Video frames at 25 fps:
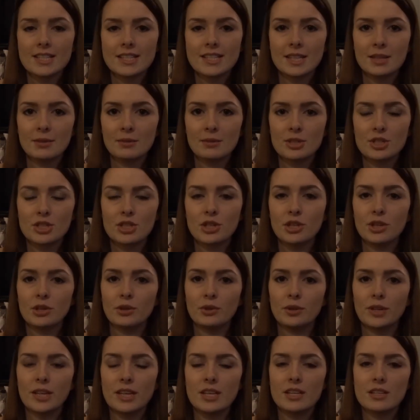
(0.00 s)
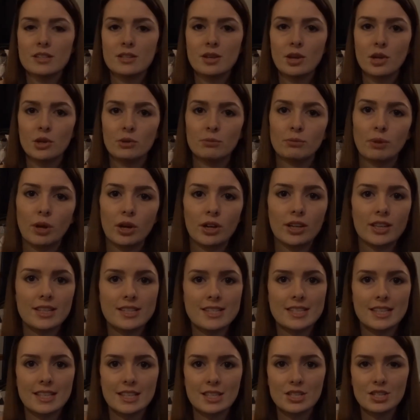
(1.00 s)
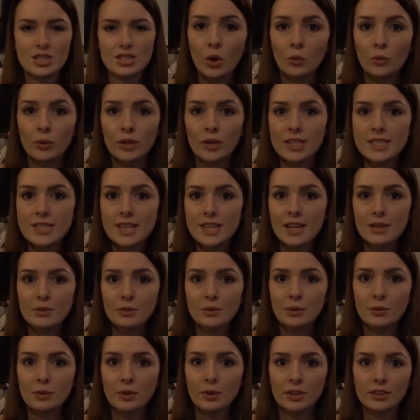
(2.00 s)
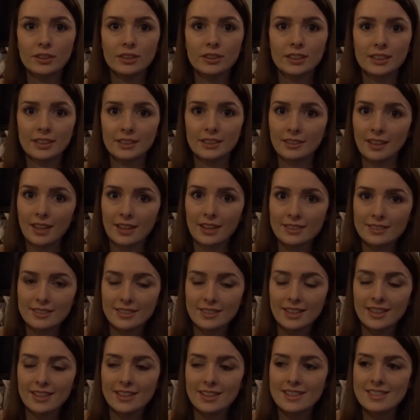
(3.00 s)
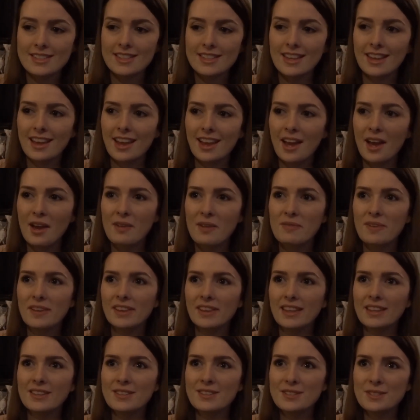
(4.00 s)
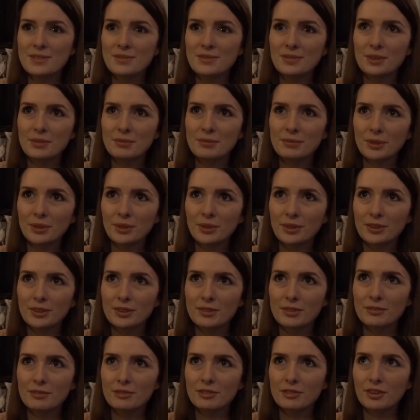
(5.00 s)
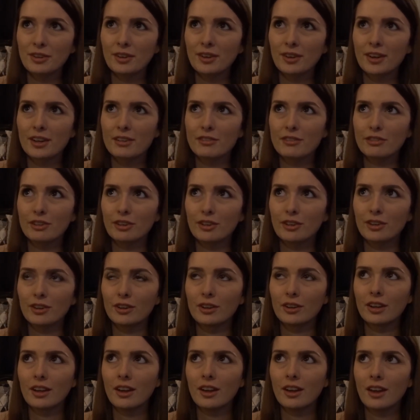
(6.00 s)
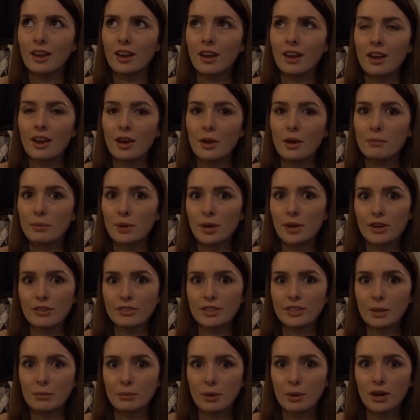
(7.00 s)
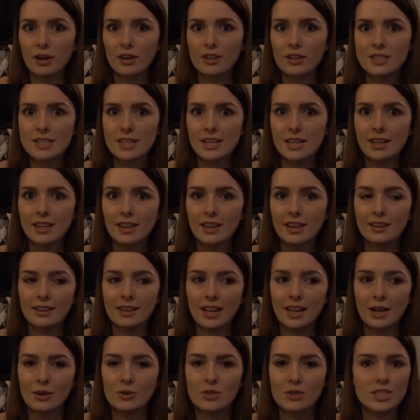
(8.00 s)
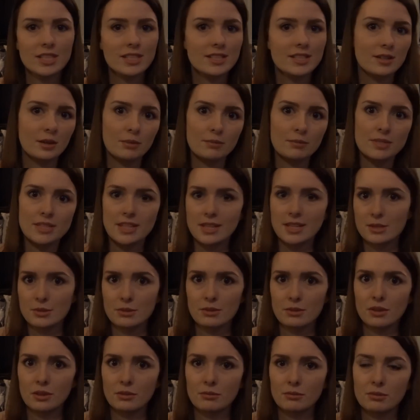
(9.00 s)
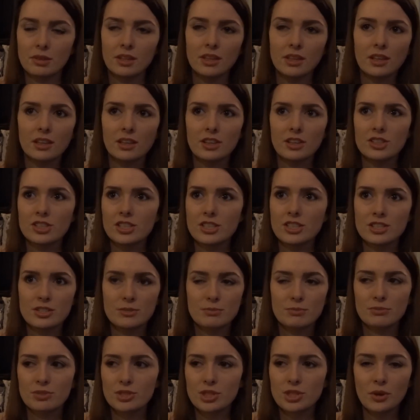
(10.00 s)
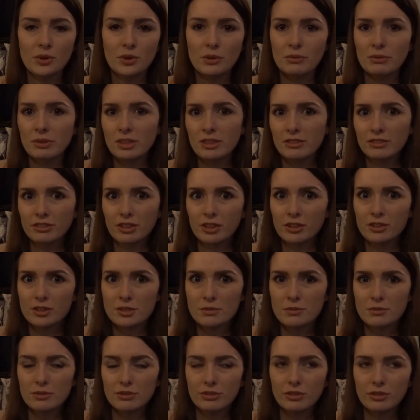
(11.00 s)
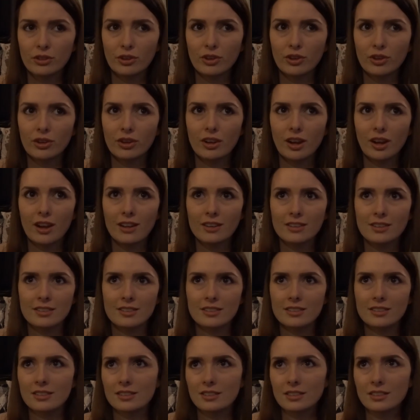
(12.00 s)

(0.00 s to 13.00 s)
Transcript: thing I want to show you is the Home Bargains things, because we said we weren't going to collect these, and then someone bought them for her birthday party, and now she's obsessed with them. She's shown them in the vlogs before and